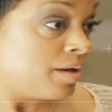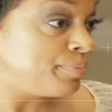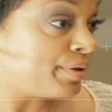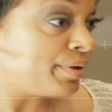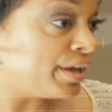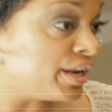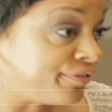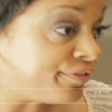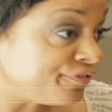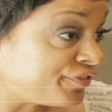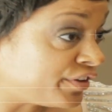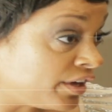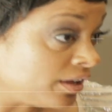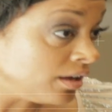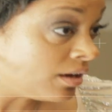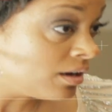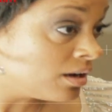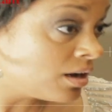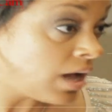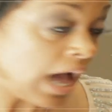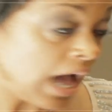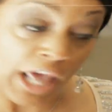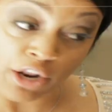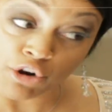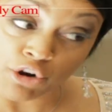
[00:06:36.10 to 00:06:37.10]
Pinnifer,
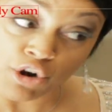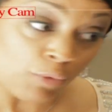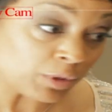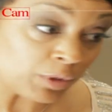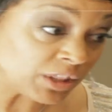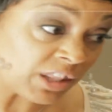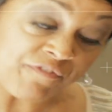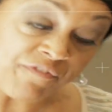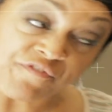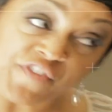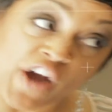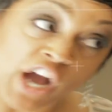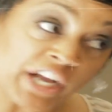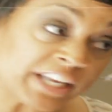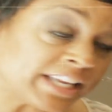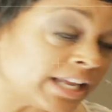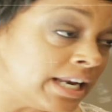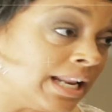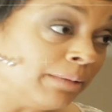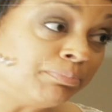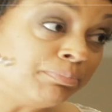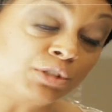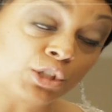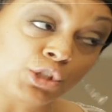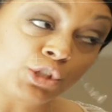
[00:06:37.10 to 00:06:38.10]
I don't know what the
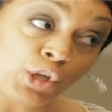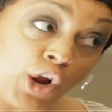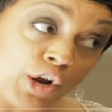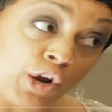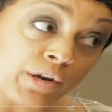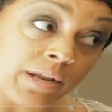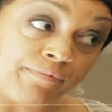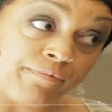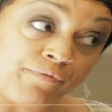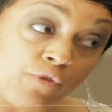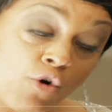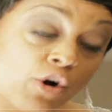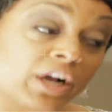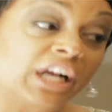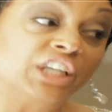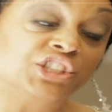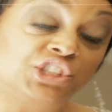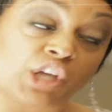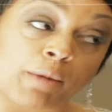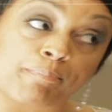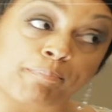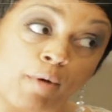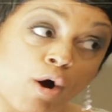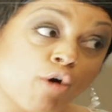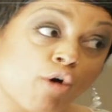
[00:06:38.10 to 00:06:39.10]
your lips are turned up for
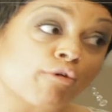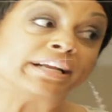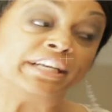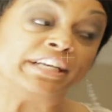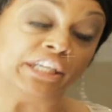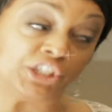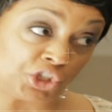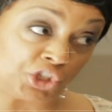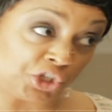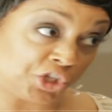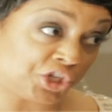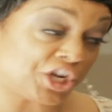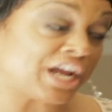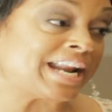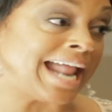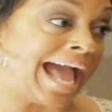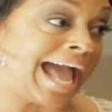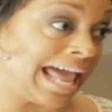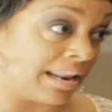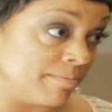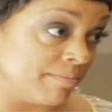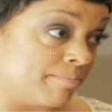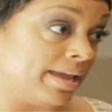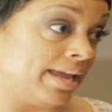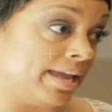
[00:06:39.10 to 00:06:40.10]
because you're boring the shit
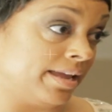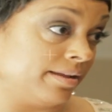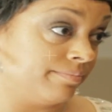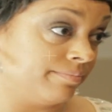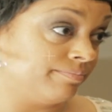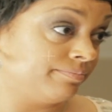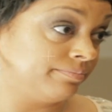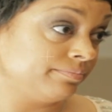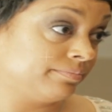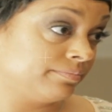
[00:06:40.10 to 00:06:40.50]
out of me.